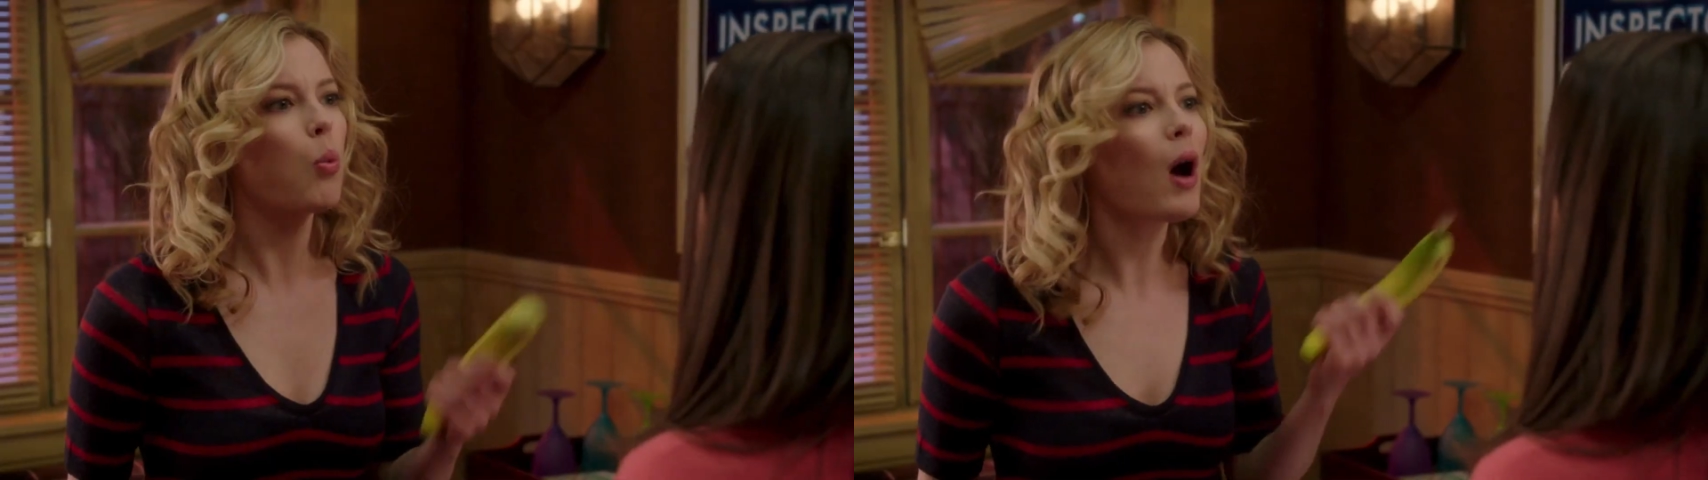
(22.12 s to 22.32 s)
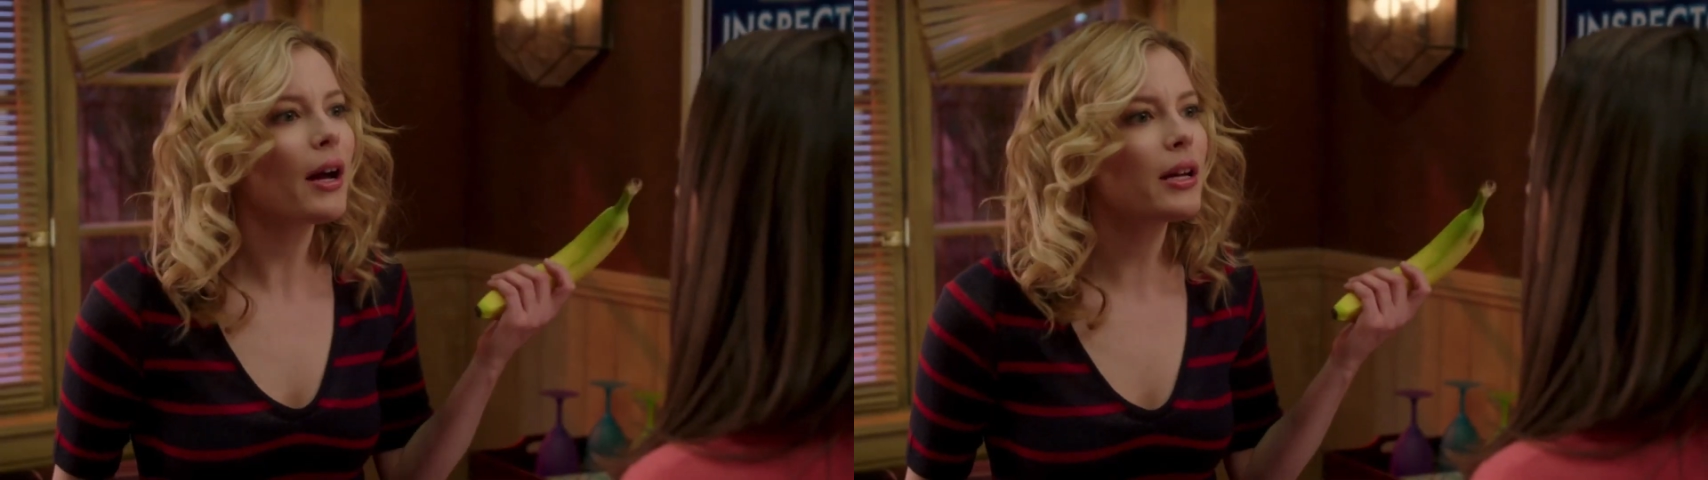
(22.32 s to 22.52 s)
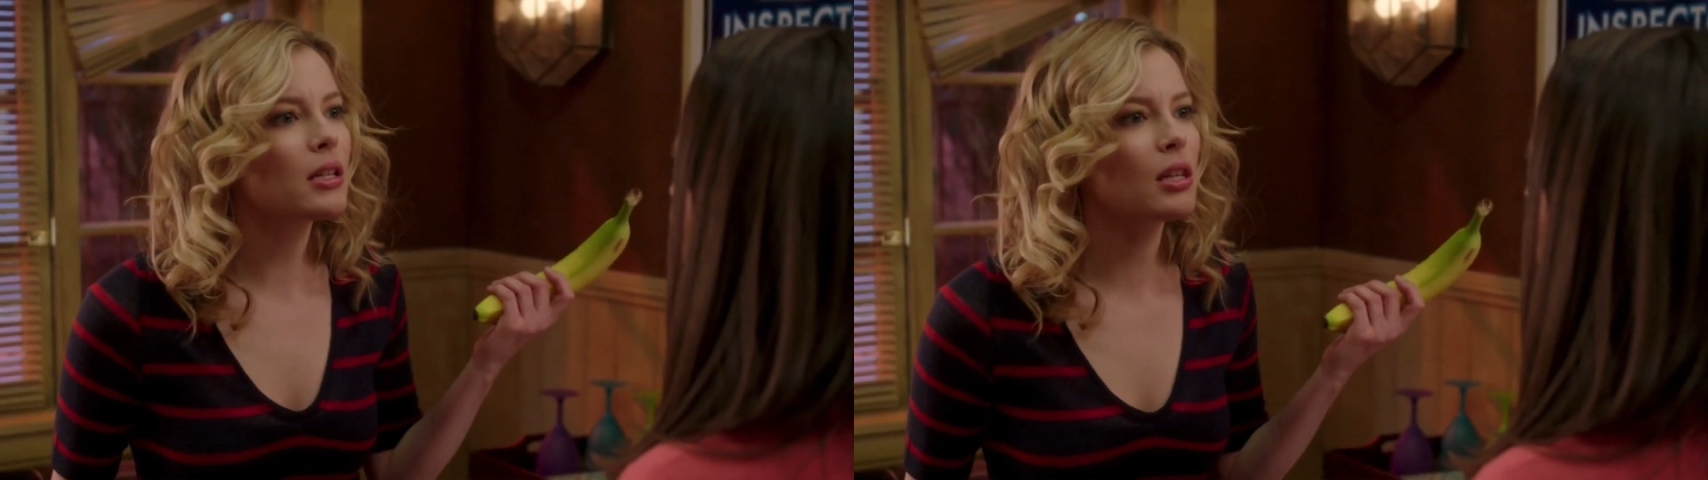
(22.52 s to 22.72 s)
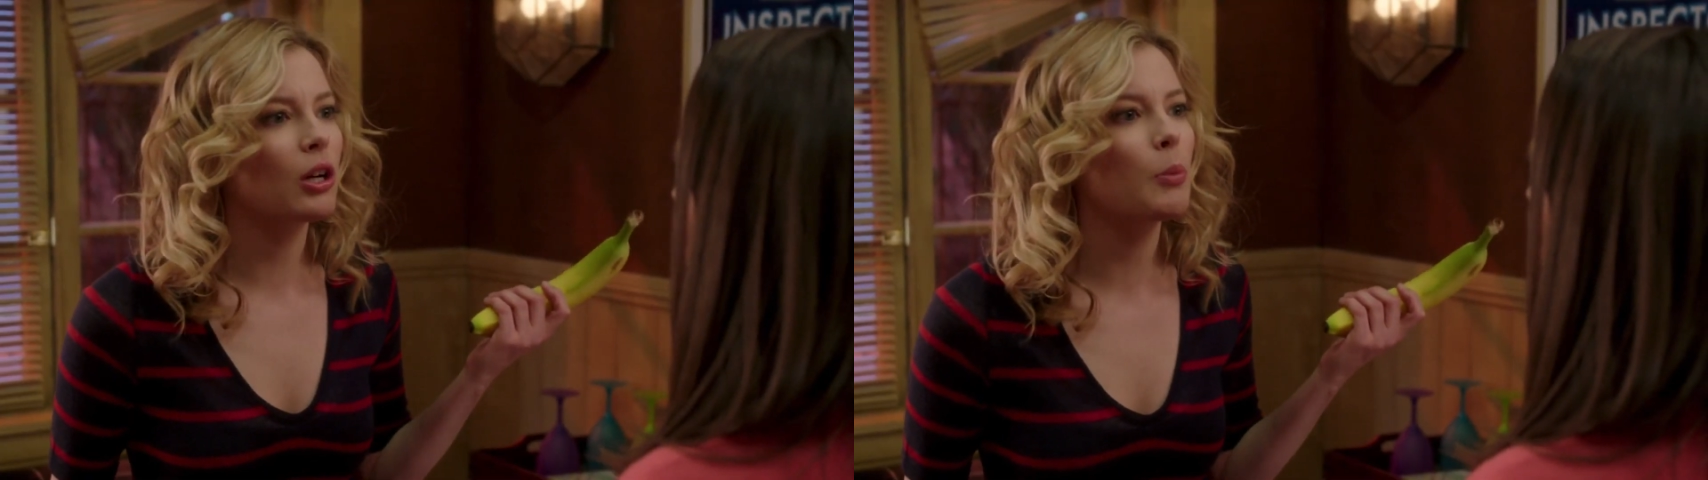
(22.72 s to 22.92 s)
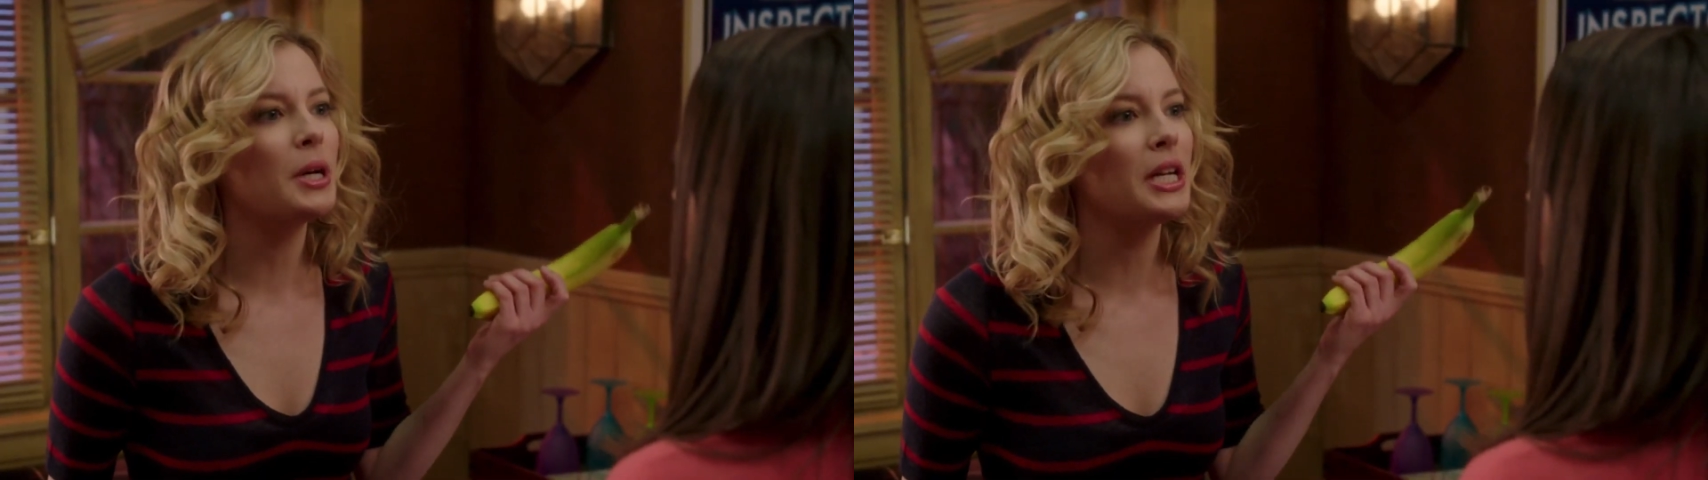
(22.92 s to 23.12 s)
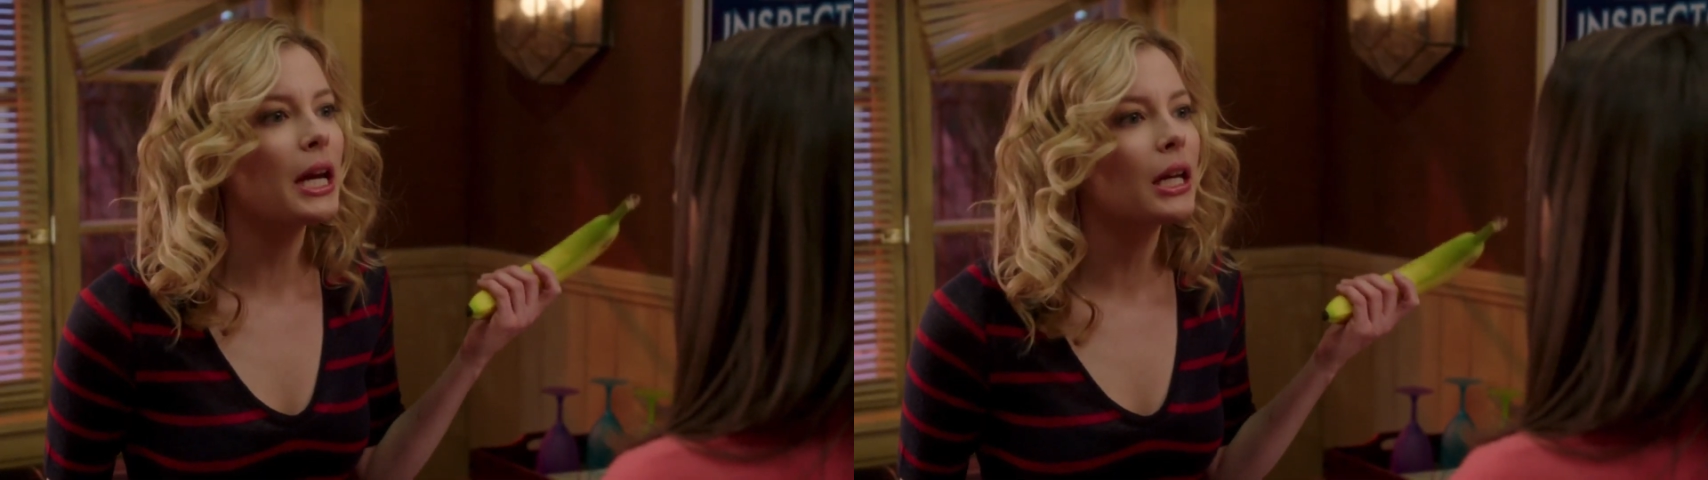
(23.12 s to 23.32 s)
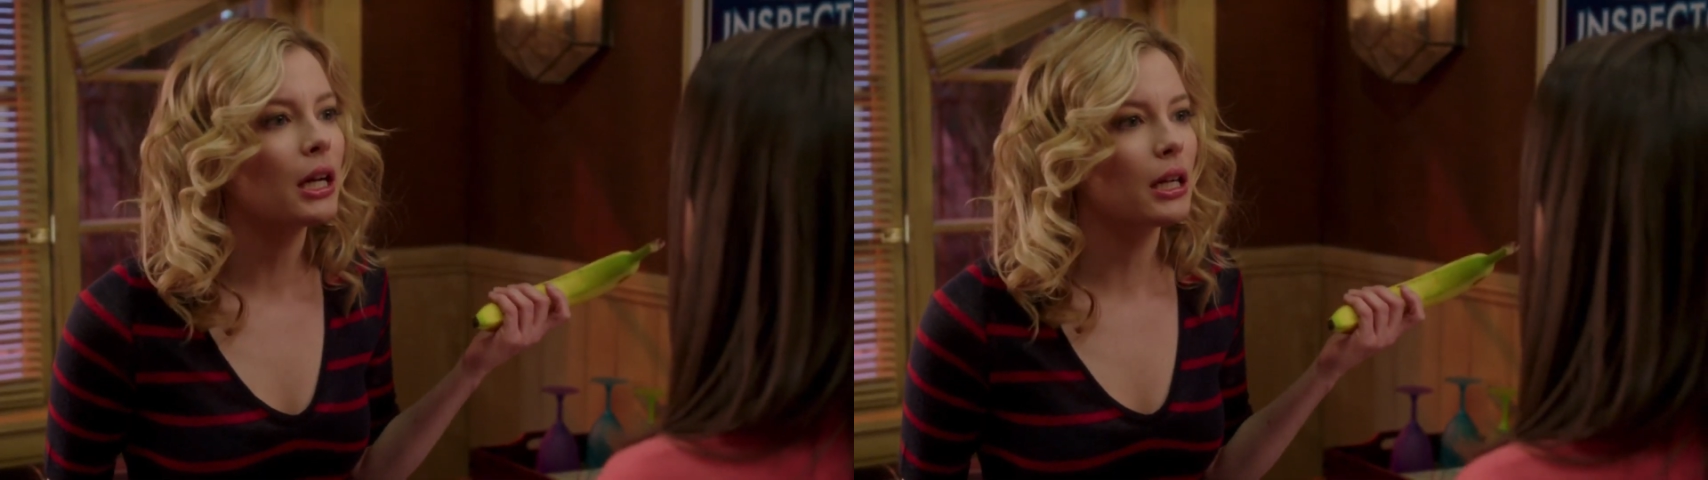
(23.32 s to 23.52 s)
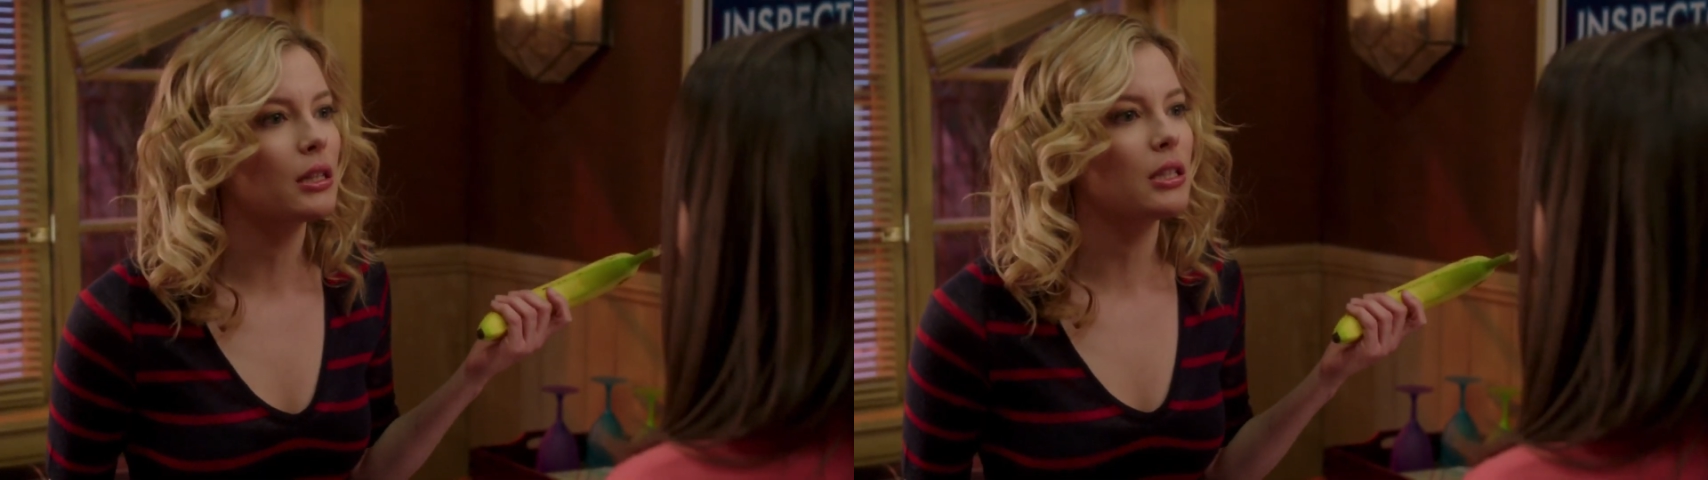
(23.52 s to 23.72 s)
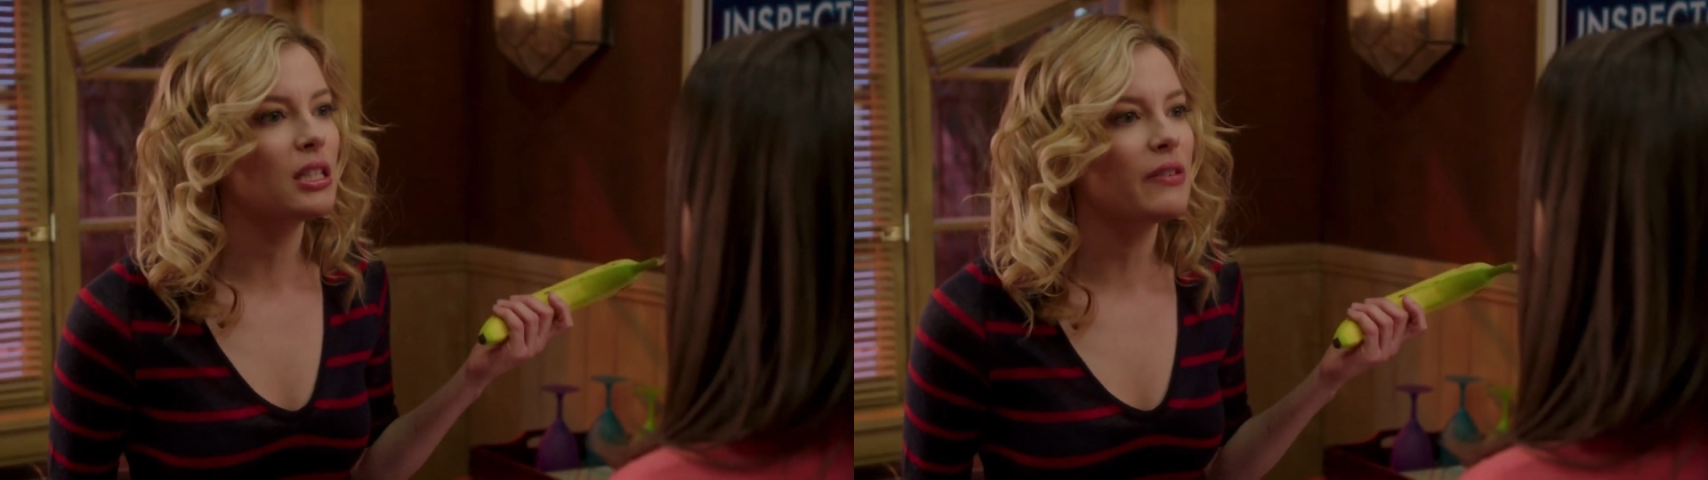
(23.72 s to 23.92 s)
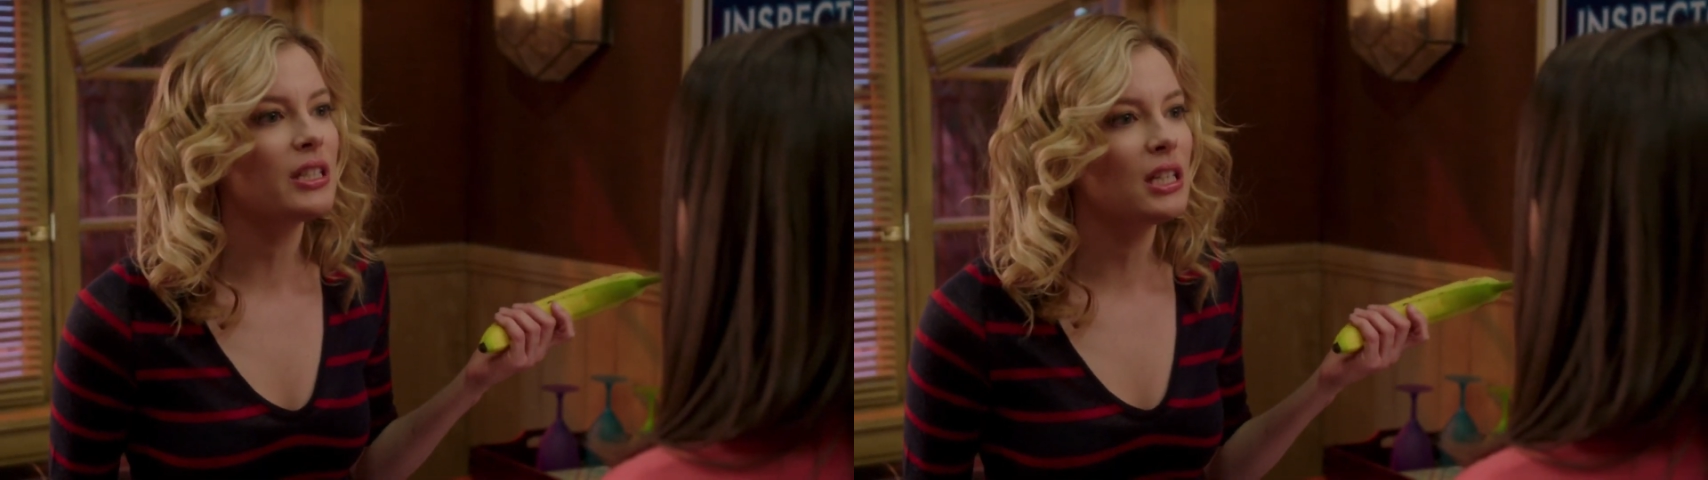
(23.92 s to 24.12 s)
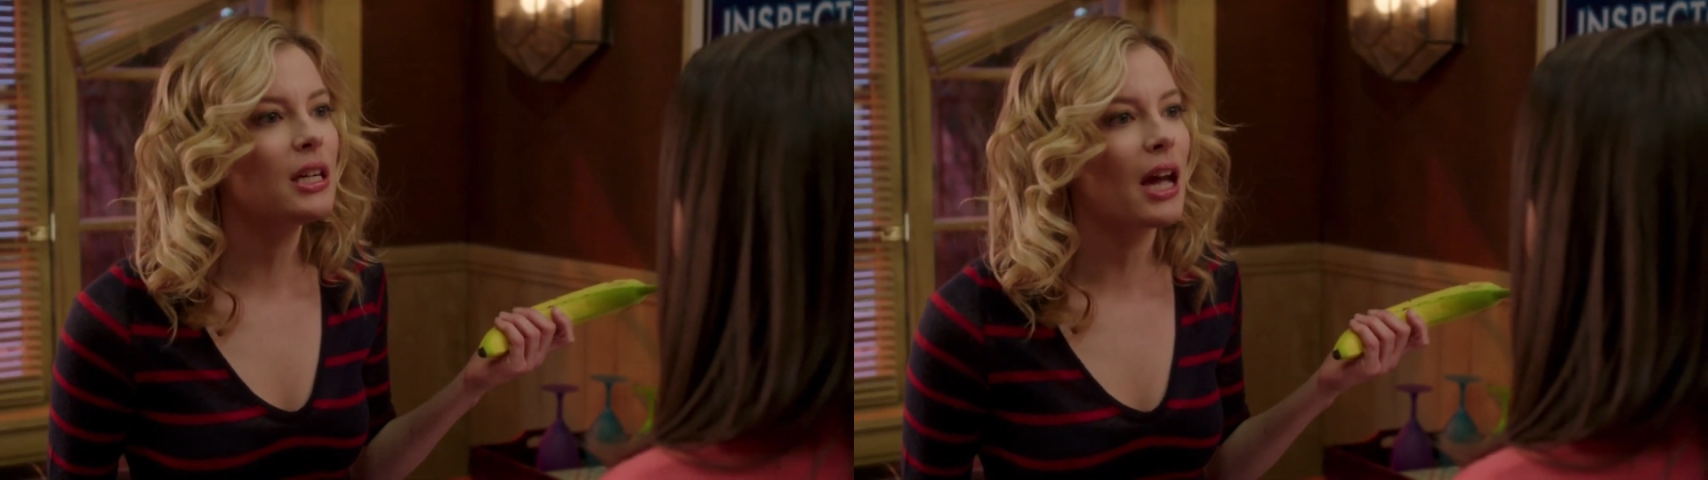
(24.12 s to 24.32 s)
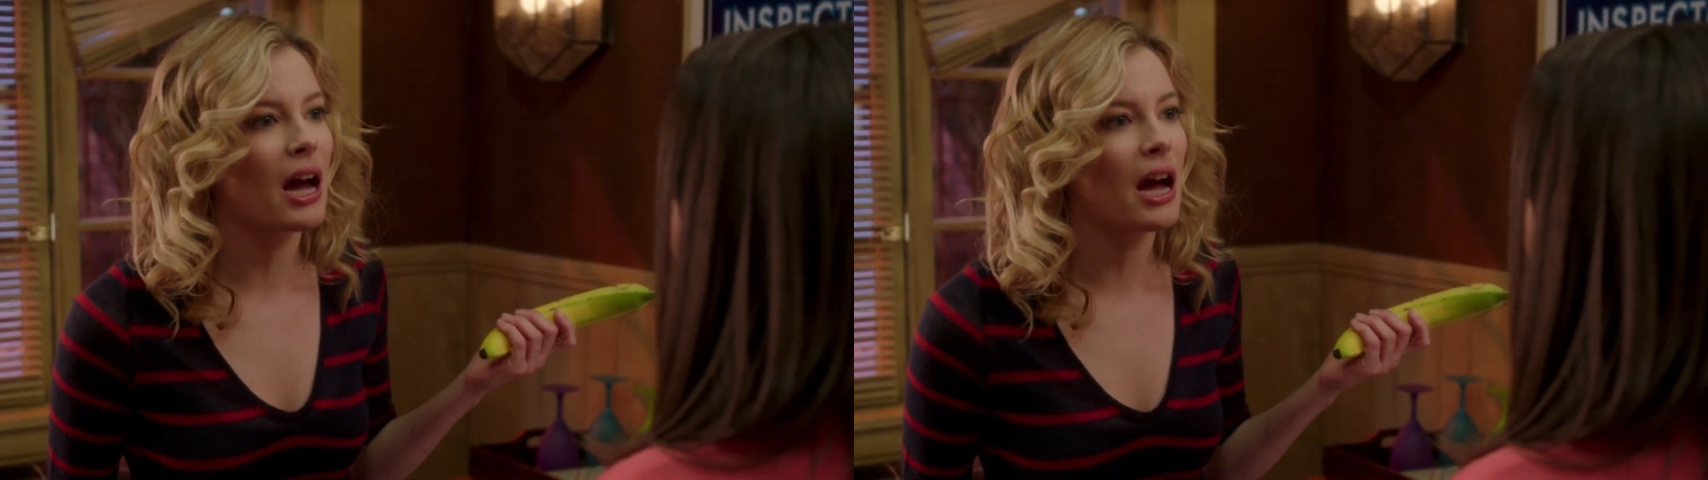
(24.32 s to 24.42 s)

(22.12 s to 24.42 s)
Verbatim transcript: Why is there a banana in your DVD